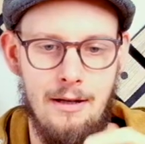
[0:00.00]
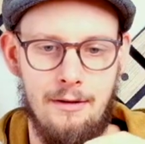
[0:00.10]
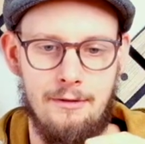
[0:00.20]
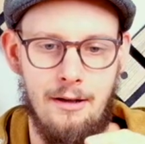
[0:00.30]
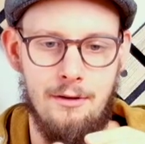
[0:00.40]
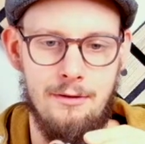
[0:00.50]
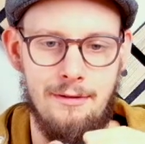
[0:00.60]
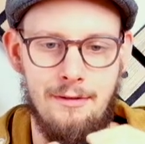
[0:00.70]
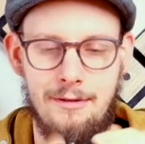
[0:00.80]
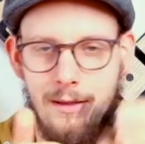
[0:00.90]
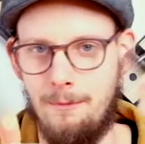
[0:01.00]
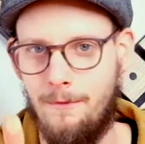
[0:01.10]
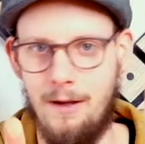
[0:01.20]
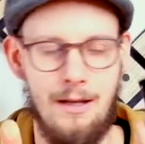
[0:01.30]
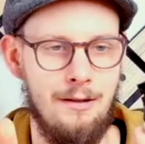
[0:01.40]
So this is
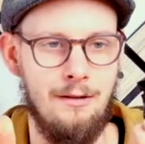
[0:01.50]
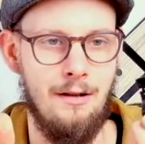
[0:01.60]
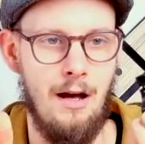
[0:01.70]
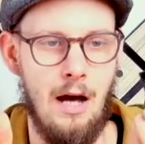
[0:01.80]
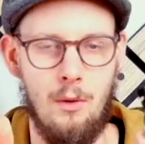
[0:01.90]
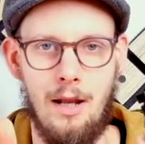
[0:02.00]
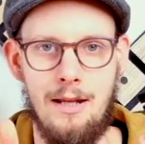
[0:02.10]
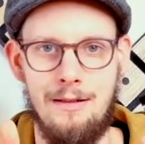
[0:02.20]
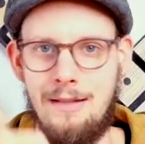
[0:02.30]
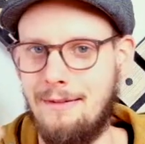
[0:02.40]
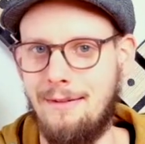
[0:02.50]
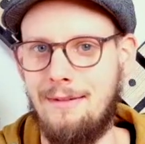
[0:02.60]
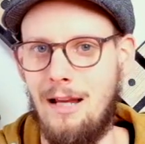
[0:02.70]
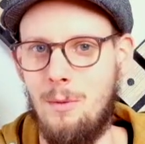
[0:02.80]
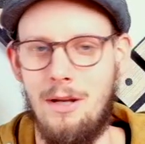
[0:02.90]
something only
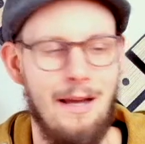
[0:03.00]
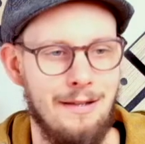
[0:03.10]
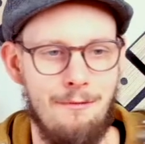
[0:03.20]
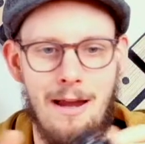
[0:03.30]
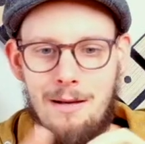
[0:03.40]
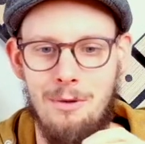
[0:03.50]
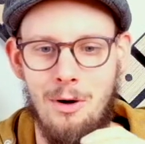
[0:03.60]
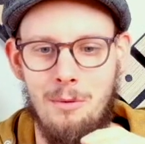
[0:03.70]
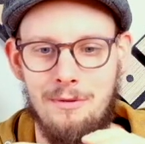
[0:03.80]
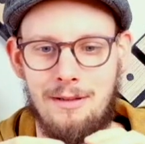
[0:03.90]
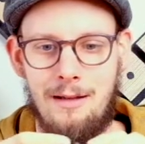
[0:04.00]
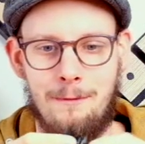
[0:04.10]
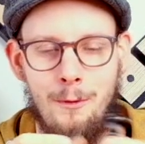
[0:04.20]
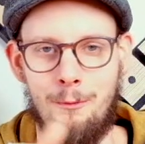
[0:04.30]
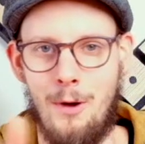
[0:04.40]
necessary and available, obviously,
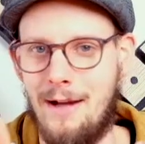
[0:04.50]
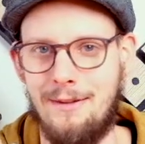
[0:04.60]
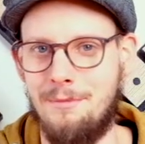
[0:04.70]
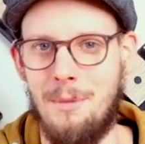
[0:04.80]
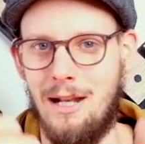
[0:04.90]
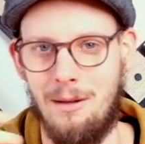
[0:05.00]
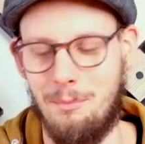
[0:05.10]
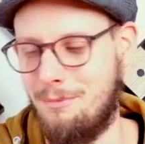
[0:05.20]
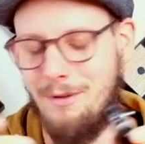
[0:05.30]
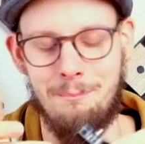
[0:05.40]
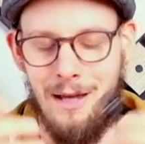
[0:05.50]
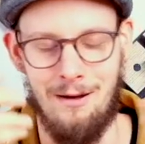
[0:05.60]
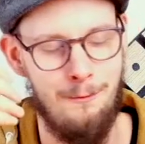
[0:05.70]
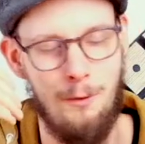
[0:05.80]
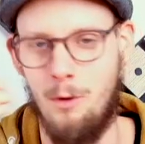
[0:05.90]
for axis
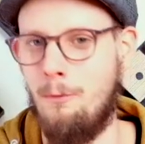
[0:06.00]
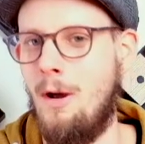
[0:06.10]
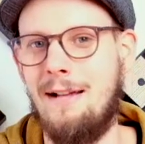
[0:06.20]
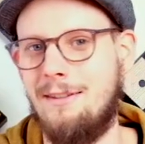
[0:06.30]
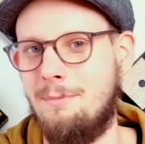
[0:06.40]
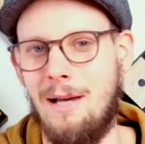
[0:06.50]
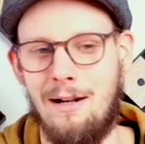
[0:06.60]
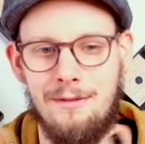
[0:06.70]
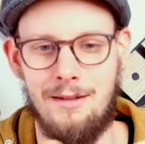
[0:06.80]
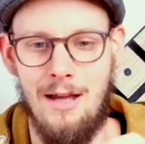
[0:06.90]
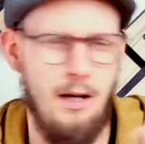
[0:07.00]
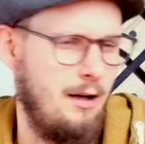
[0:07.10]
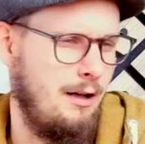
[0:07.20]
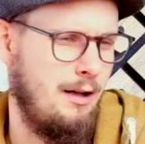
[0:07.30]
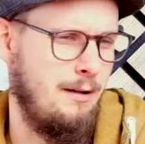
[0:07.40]
pedals.
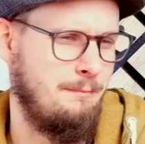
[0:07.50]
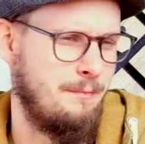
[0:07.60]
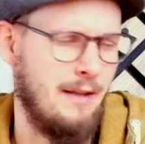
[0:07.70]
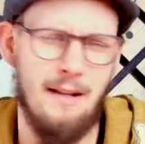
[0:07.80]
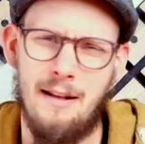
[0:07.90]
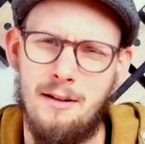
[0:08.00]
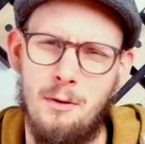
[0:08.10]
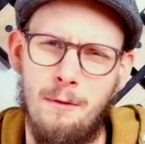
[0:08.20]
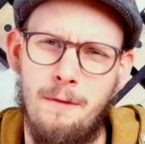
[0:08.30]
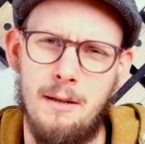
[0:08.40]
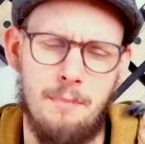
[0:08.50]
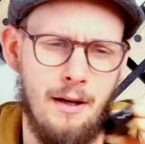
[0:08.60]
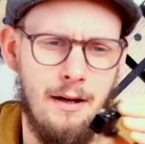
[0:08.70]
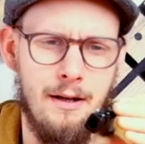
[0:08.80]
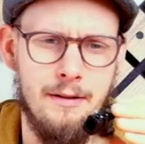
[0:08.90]
Another cool thing
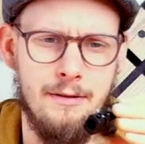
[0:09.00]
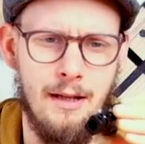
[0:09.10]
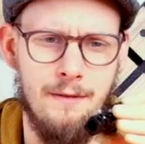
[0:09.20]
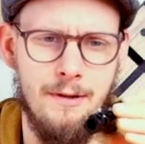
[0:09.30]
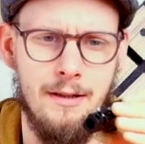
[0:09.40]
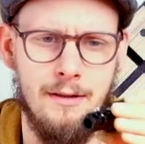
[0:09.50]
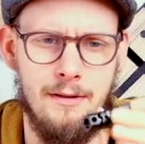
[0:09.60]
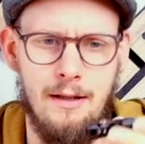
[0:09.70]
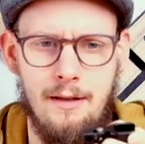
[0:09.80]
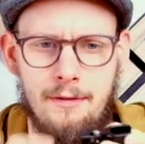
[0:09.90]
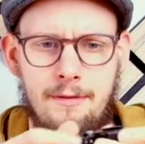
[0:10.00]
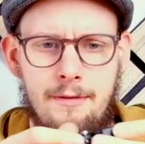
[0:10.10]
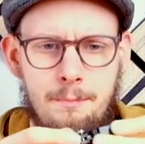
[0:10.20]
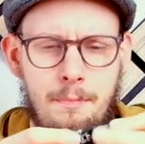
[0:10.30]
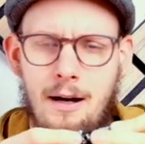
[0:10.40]
behind having
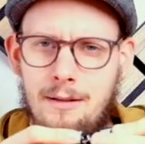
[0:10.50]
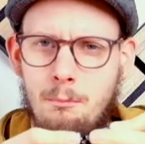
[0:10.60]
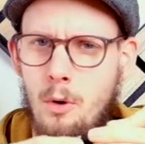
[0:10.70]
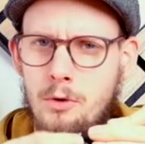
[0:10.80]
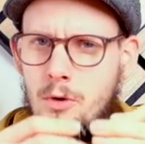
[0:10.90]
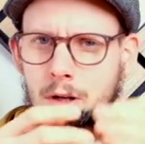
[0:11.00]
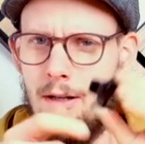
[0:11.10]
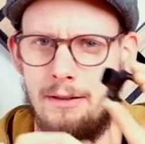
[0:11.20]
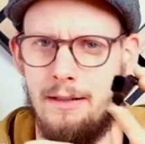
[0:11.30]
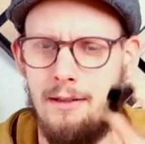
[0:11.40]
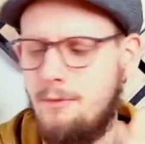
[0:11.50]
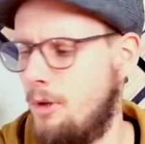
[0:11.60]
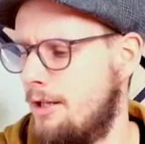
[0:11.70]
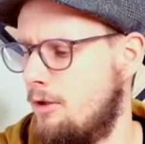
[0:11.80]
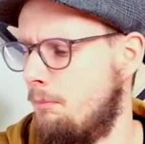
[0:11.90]
this part modular in this
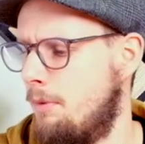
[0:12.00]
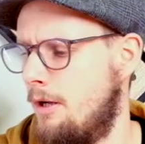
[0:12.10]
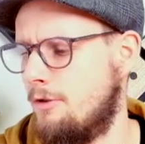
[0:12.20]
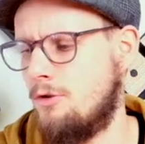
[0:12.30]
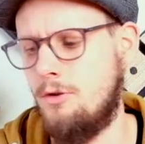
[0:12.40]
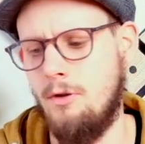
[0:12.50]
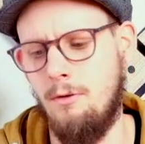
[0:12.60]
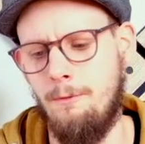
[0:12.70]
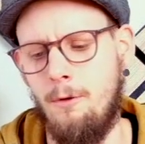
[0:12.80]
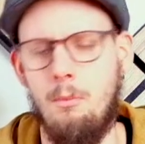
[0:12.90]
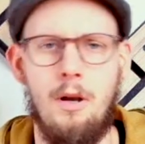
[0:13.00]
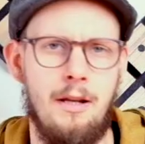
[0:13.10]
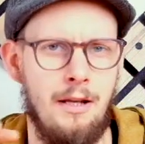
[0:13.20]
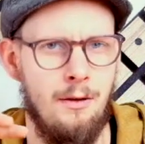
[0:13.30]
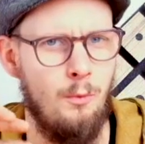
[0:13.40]
way compared to
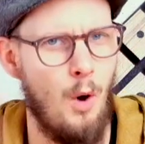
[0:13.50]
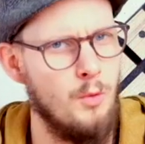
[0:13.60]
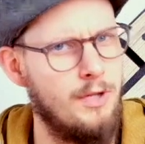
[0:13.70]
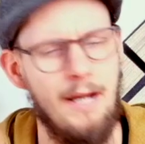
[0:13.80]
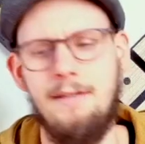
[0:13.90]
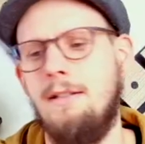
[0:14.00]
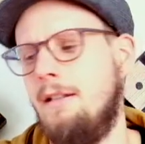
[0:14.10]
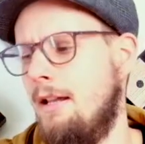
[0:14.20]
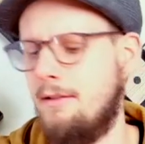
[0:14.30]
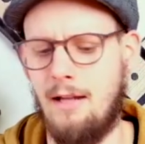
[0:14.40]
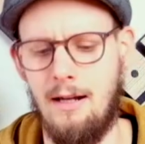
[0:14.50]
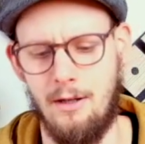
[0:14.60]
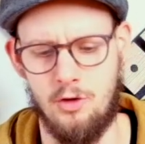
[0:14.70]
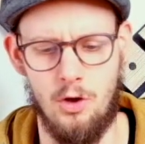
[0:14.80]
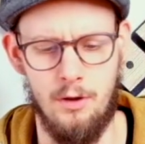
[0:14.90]
formally rotating the
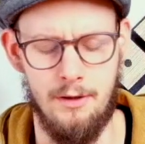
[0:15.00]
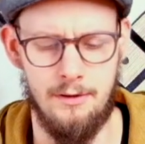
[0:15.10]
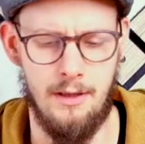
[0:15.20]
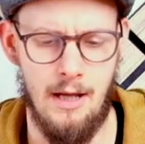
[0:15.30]
entire joint